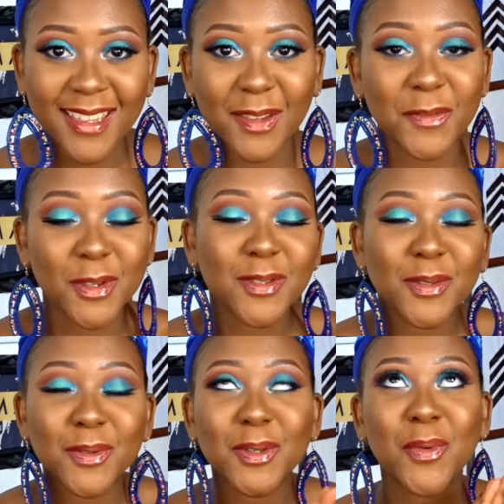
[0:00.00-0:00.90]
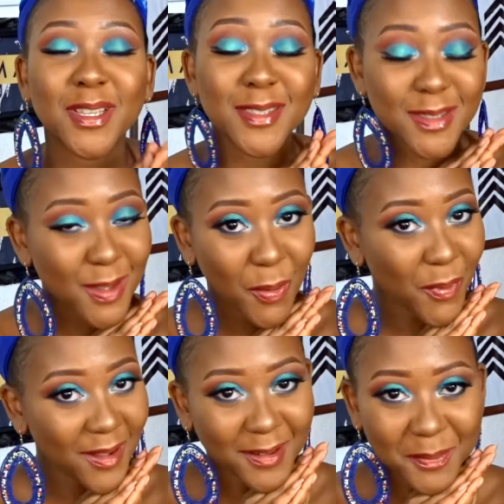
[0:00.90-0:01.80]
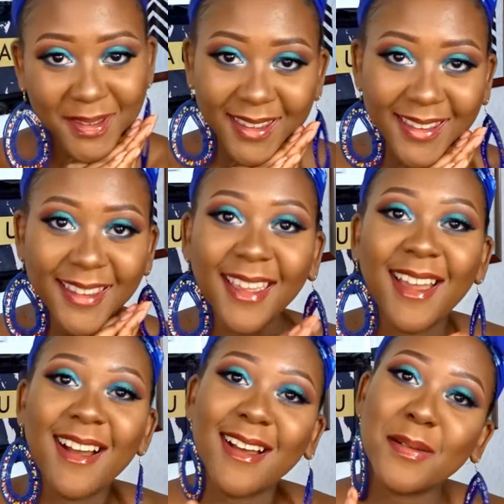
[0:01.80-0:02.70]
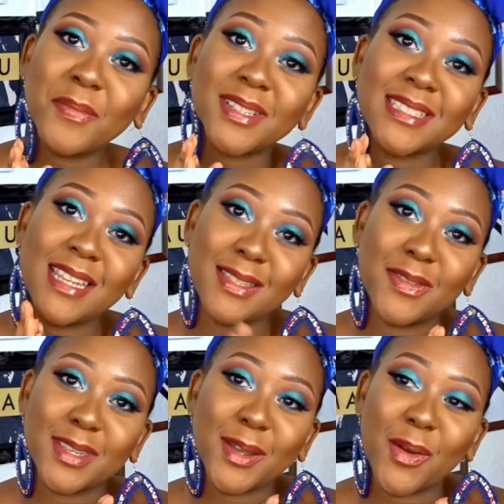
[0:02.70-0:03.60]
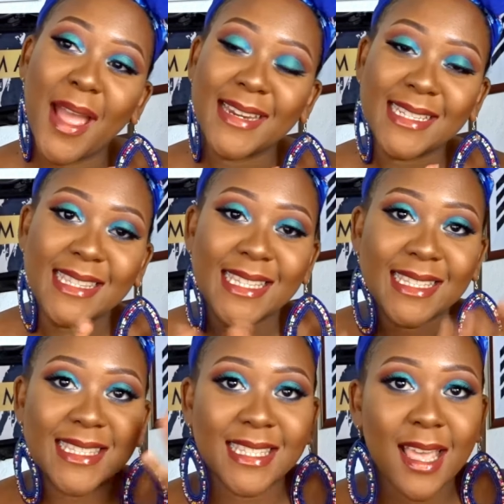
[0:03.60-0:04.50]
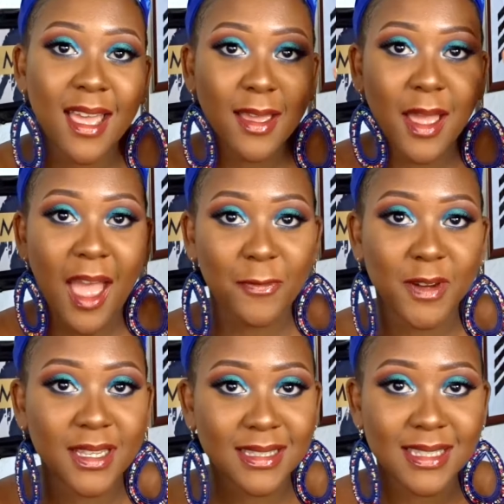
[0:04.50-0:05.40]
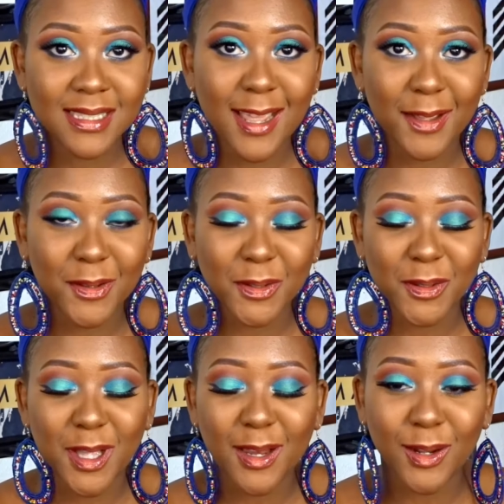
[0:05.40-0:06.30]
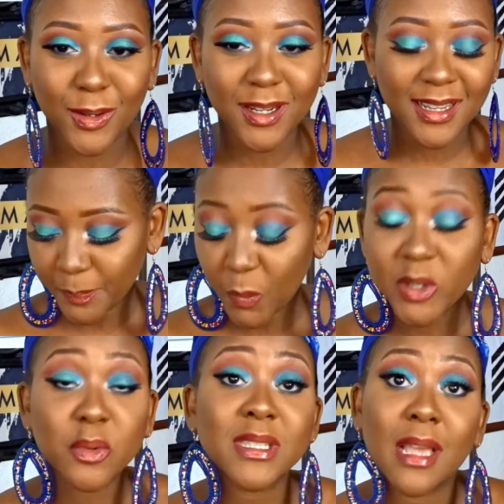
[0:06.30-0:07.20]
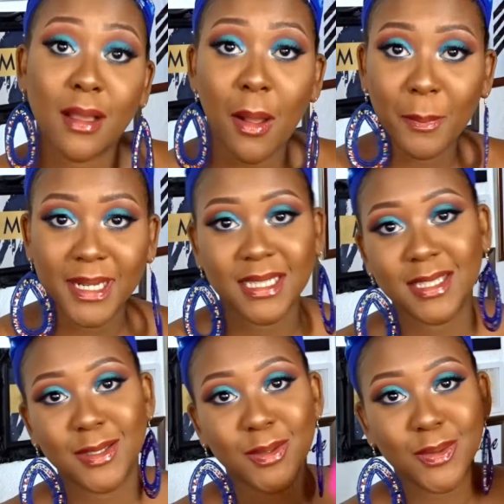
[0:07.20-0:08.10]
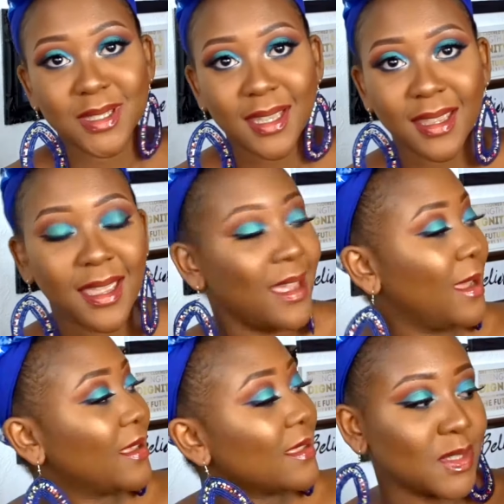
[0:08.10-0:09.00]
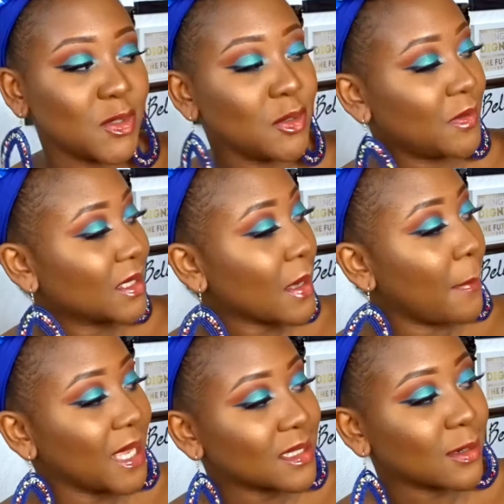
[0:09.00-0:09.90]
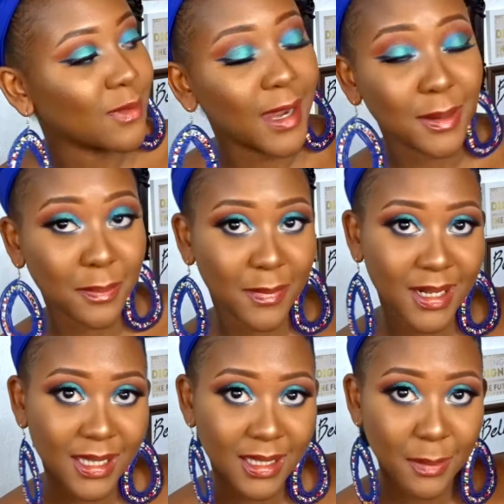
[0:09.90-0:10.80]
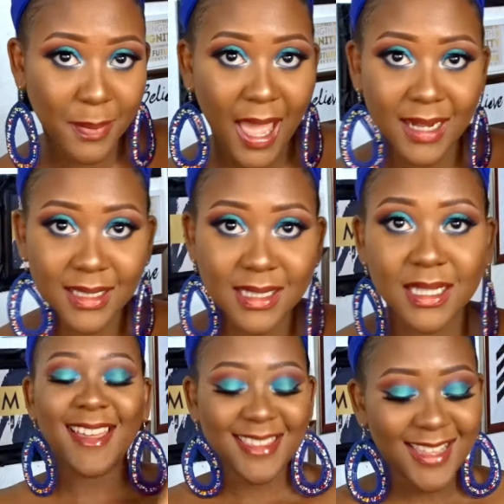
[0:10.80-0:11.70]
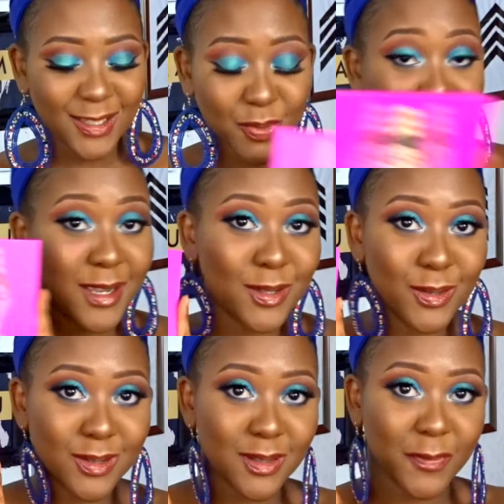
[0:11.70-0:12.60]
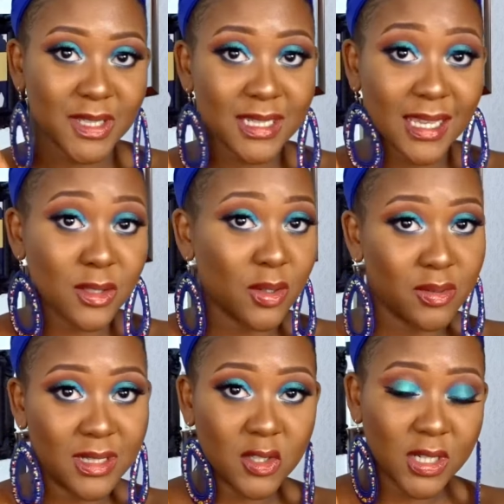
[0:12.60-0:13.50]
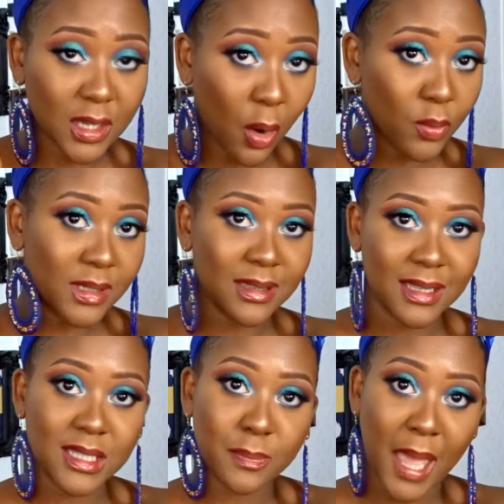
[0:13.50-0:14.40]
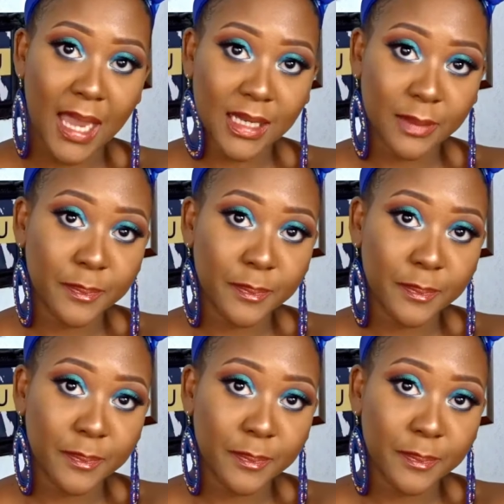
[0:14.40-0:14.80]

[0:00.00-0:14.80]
If you're new, you are so welcome here. On today's video, I did this African style look, which was accomplished using this Juvia'S Masquerade mini palette. And that's what I used for today's look. It was literally only this palette.